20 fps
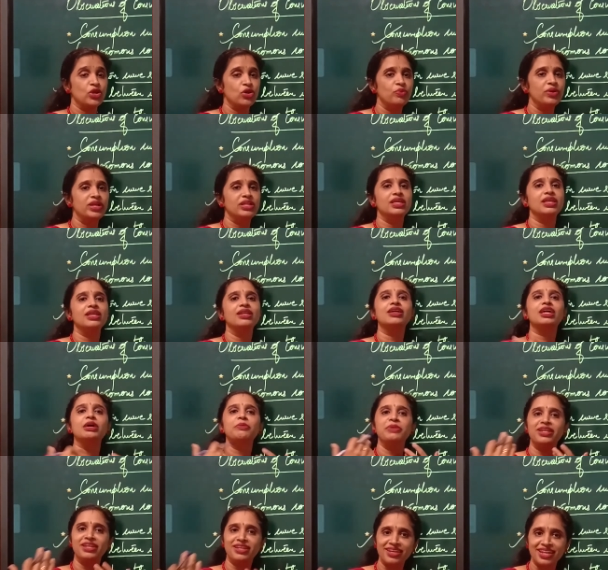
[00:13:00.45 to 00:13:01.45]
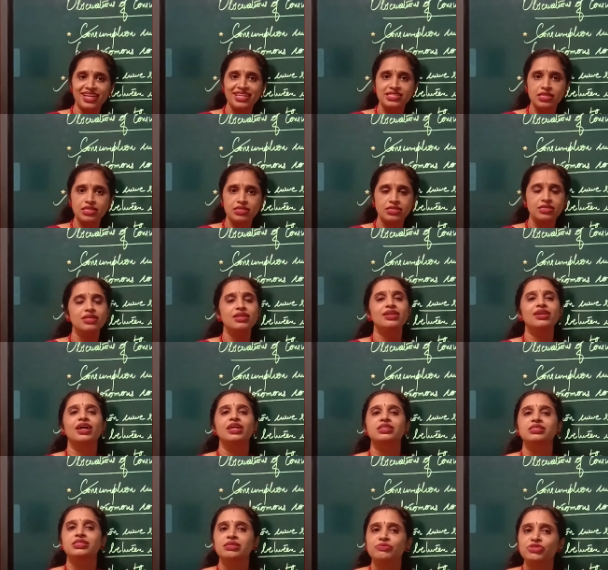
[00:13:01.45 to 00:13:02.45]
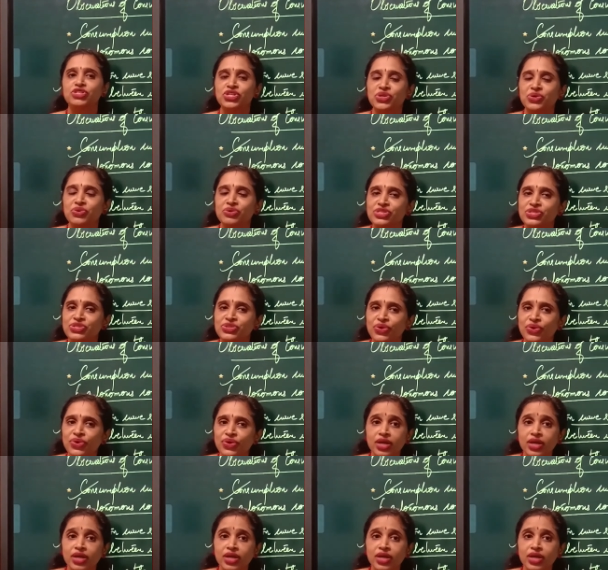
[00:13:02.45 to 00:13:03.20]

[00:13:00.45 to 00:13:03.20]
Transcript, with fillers: When the income increases consumption also